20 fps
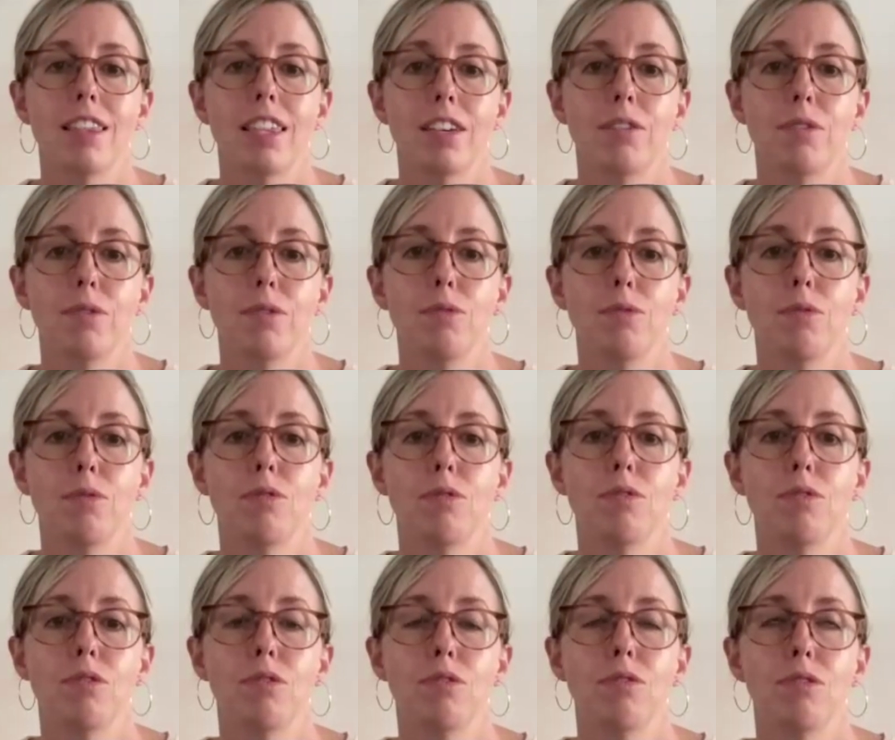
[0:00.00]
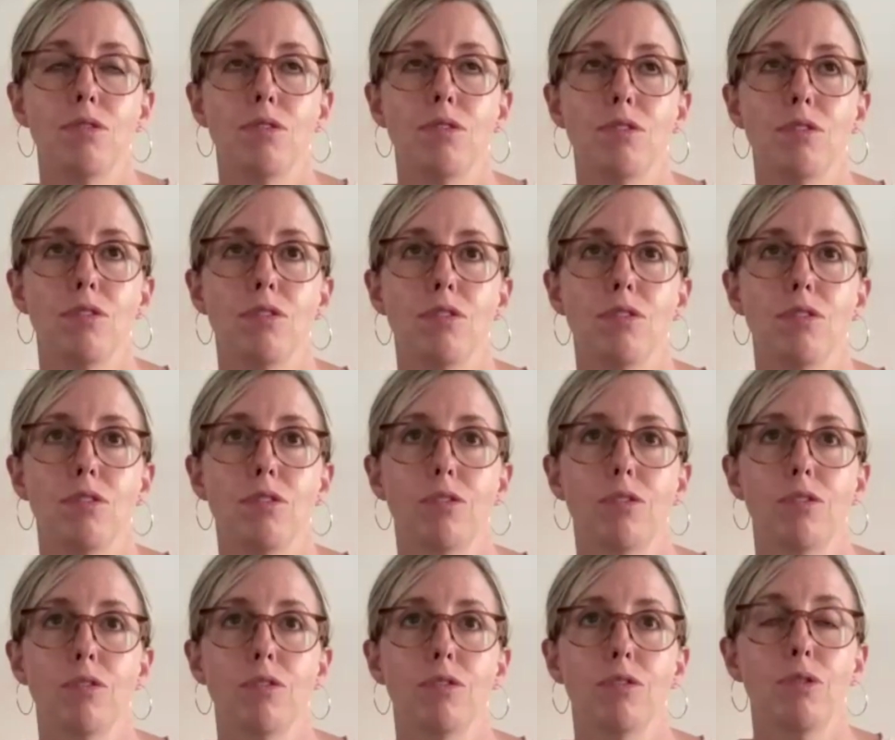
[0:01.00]
those
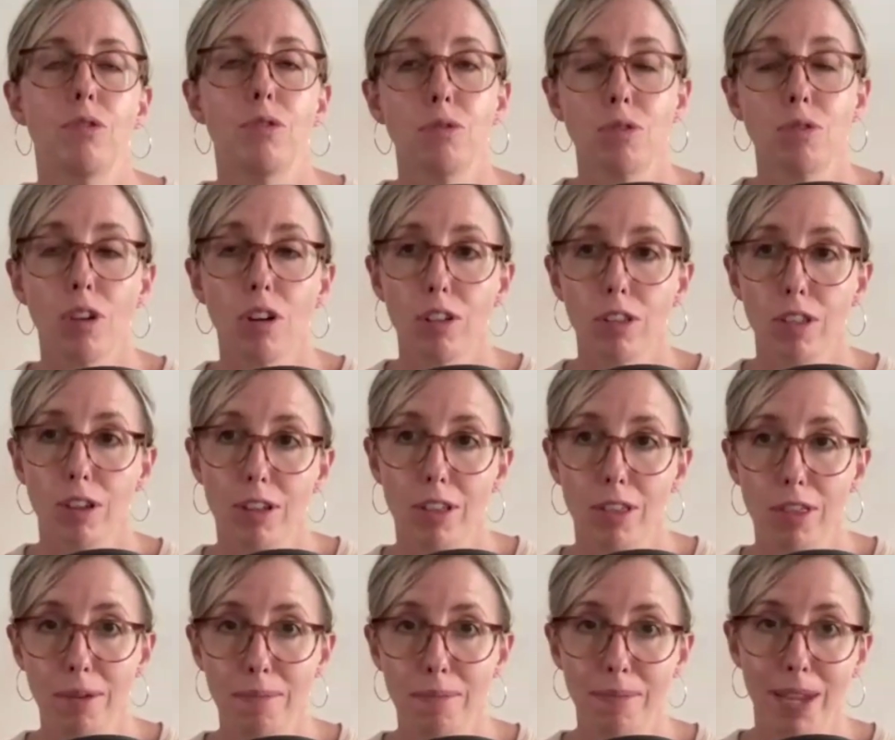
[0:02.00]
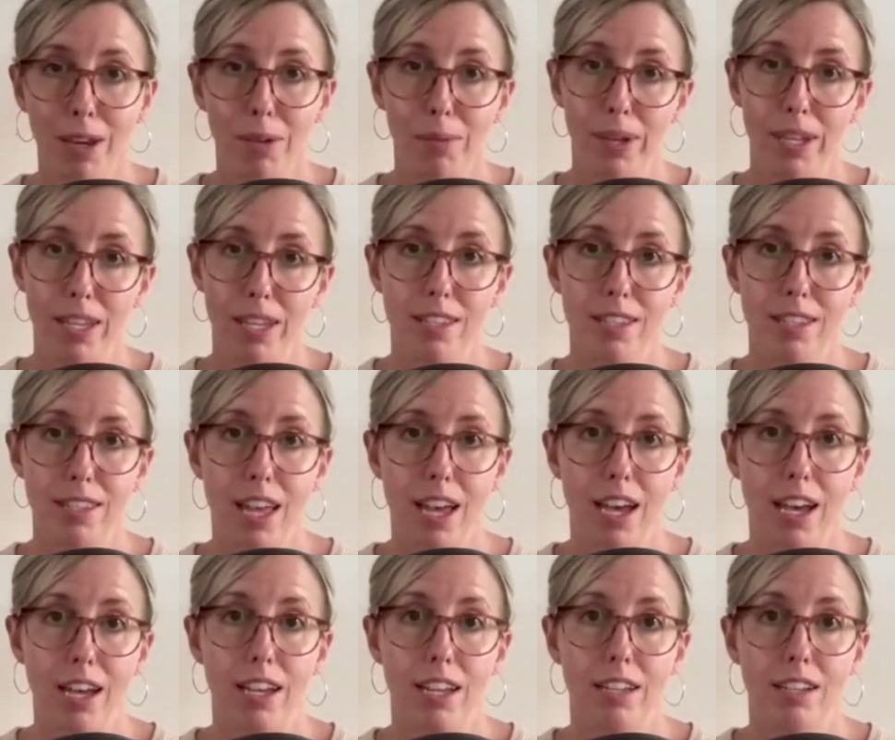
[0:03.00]
are the main ways
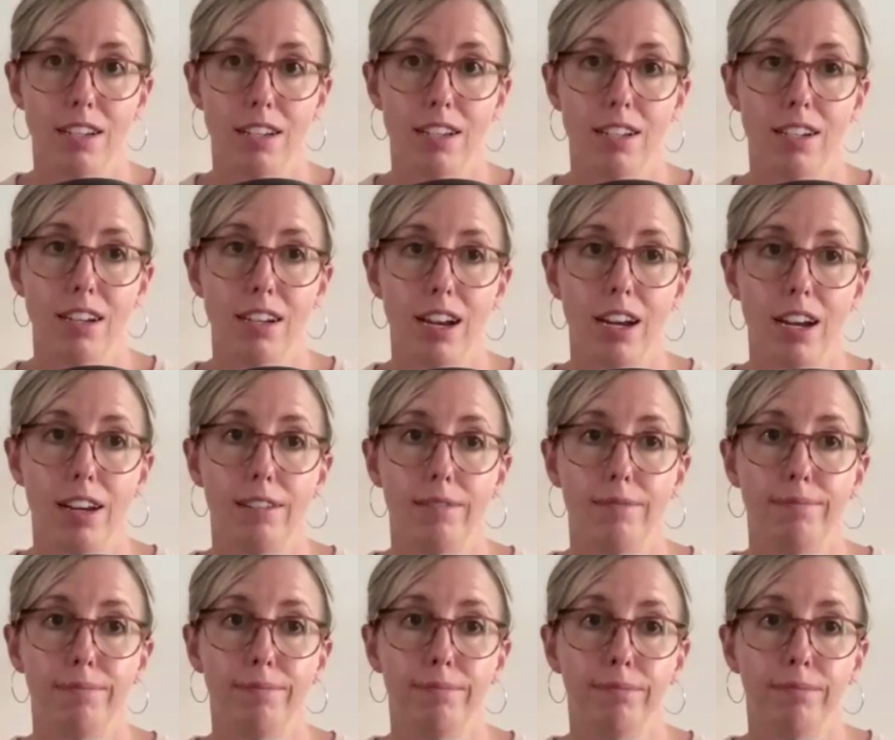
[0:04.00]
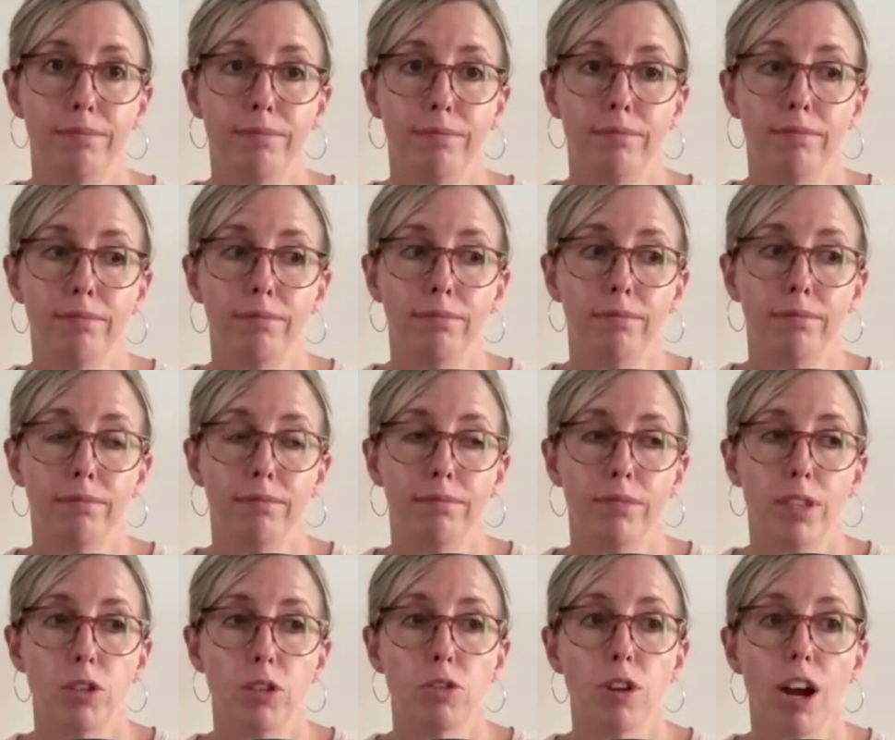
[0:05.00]
that the
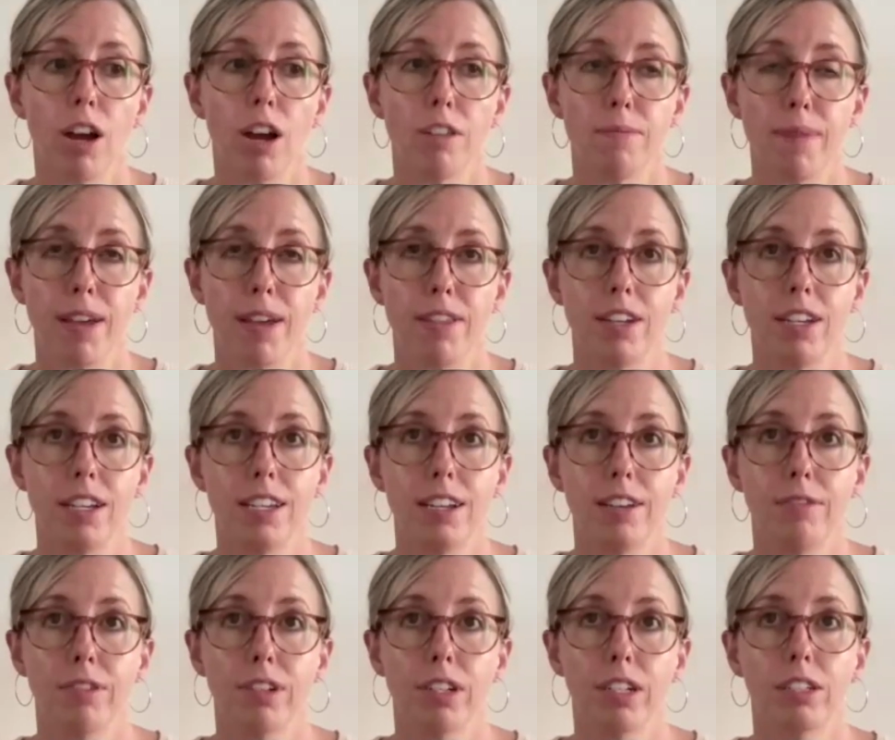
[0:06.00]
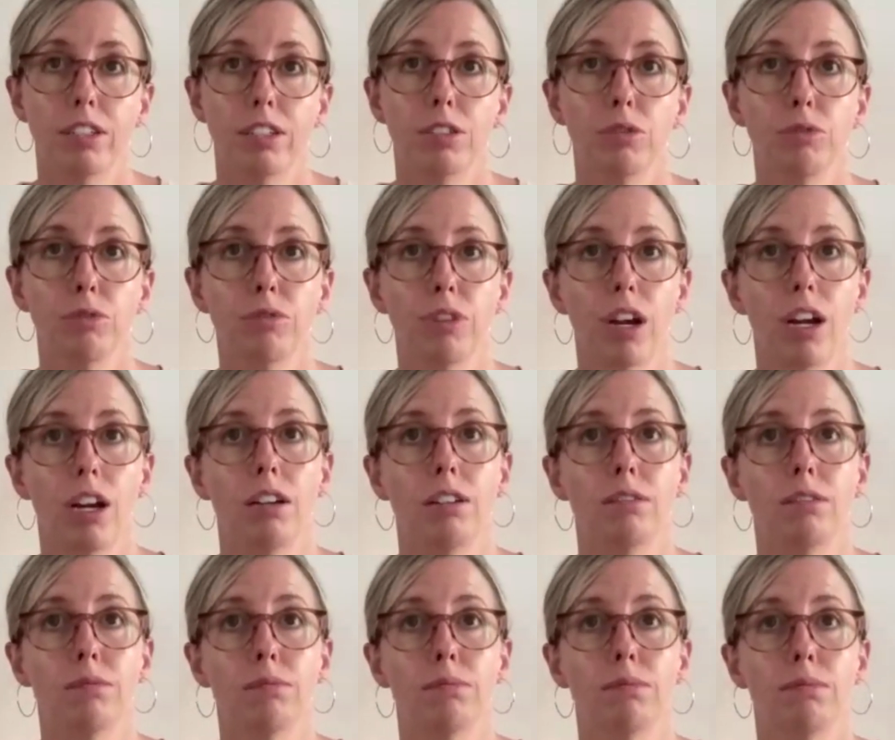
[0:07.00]
Schroth method differs
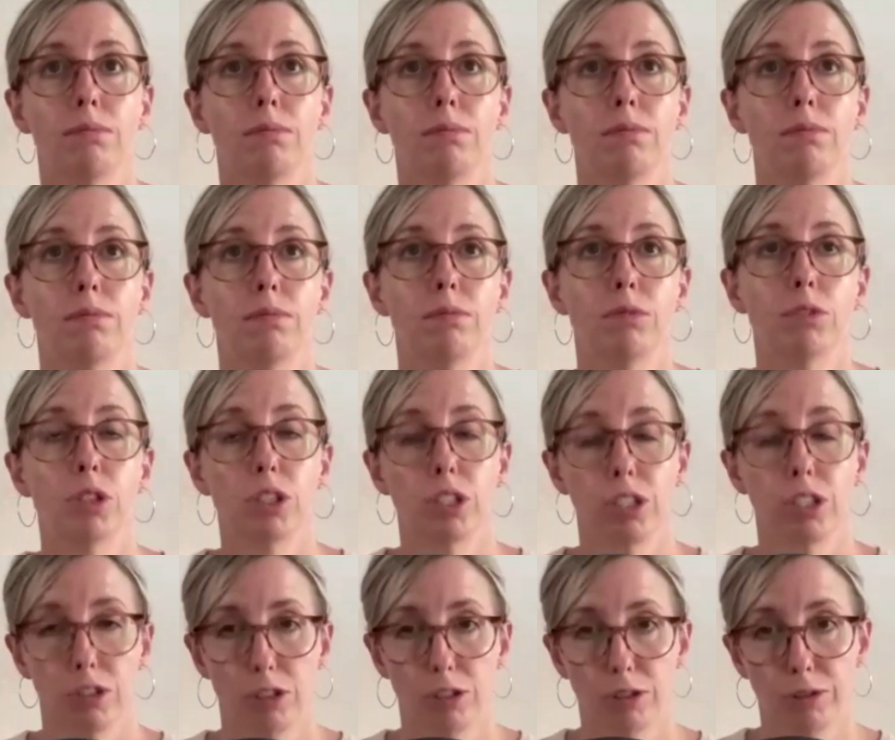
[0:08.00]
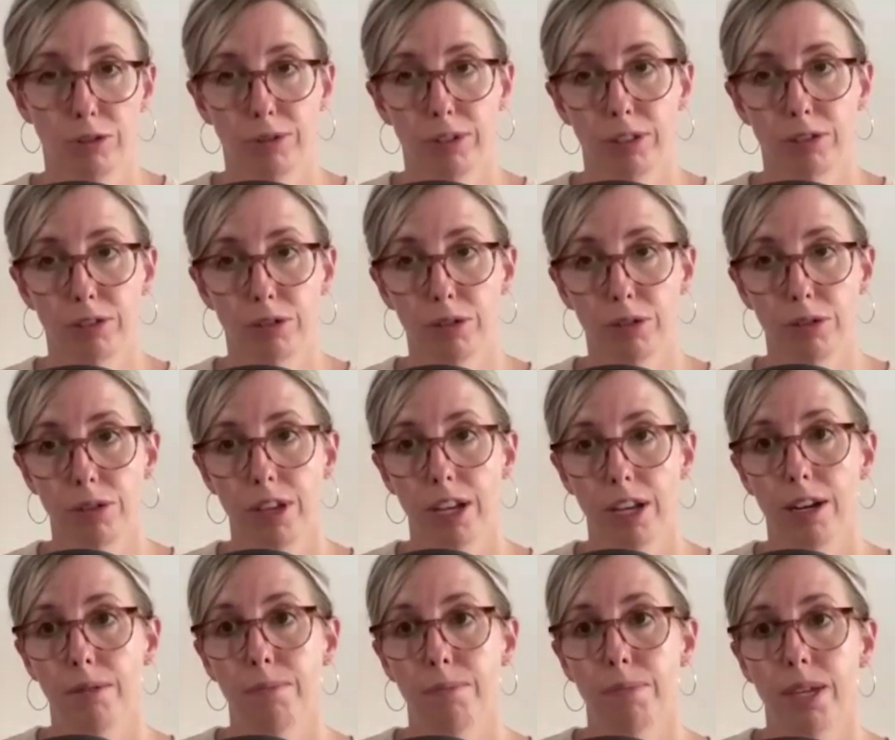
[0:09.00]
from traditional physical
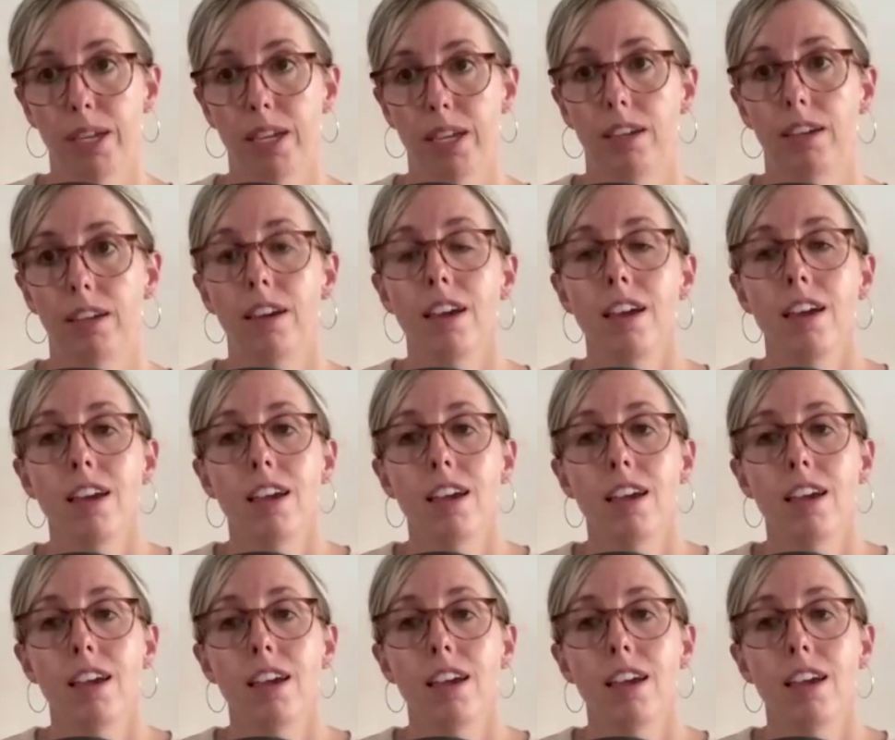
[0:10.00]
therapy